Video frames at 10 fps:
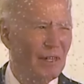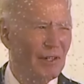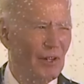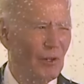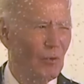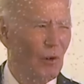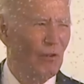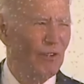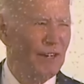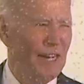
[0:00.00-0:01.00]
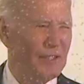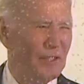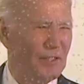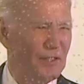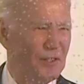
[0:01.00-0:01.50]
and other world
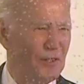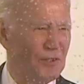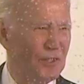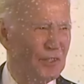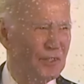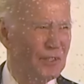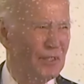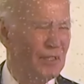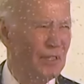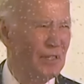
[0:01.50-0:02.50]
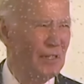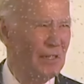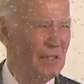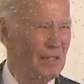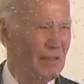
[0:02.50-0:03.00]
financial institutions.
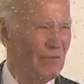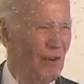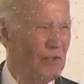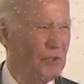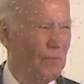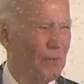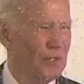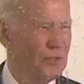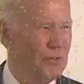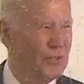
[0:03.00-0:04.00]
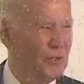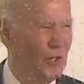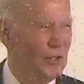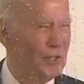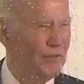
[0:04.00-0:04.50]
We've also pushed to
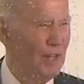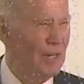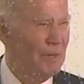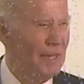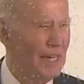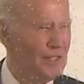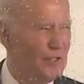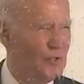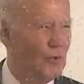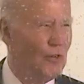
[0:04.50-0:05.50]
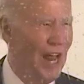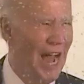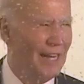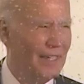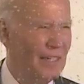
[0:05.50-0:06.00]
ensure that developing nations do
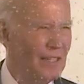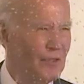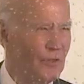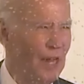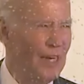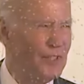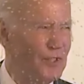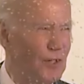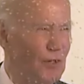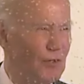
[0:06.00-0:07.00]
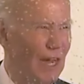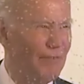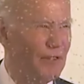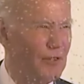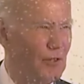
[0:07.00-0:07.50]
not have
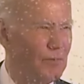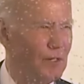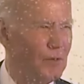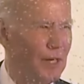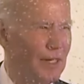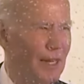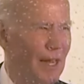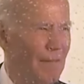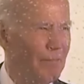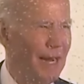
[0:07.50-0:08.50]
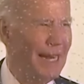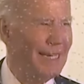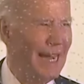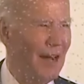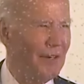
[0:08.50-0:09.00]
to choose between
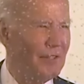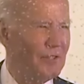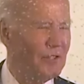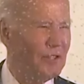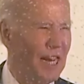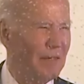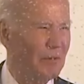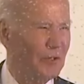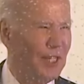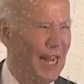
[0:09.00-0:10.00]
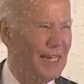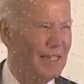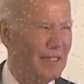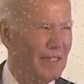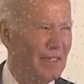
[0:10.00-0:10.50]
paying down unsustainable
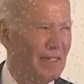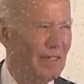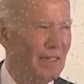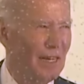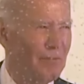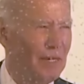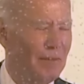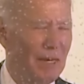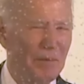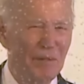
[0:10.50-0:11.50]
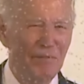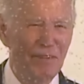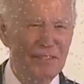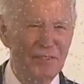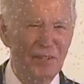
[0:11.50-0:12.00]
debt and being able to
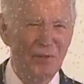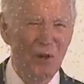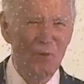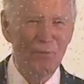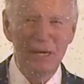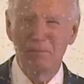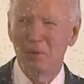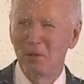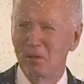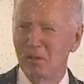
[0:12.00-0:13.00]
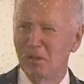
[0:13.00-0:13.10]
invest in their own people.